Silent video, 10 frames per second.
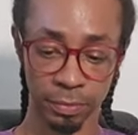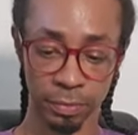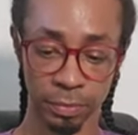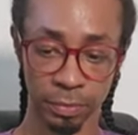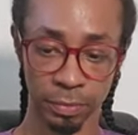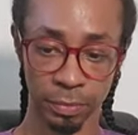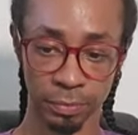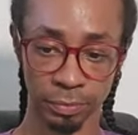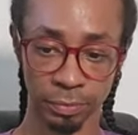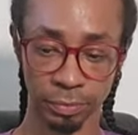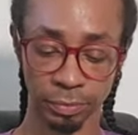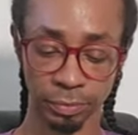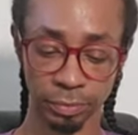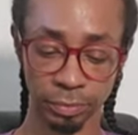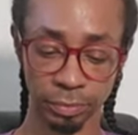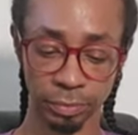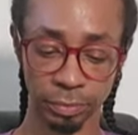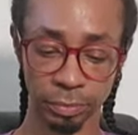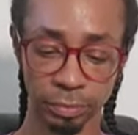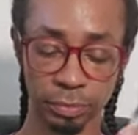
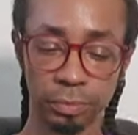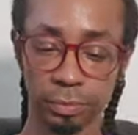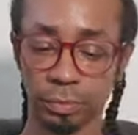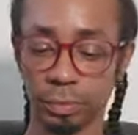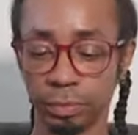[no speech]